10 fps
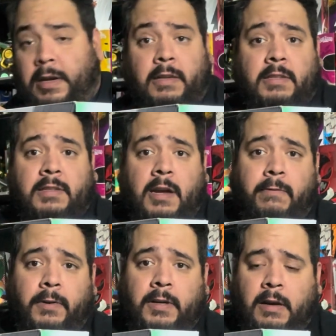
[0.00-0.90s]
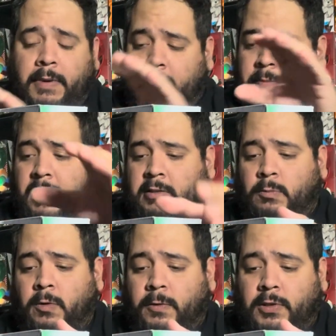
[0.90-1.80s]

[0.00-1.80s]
I discovered about the Master Morpher.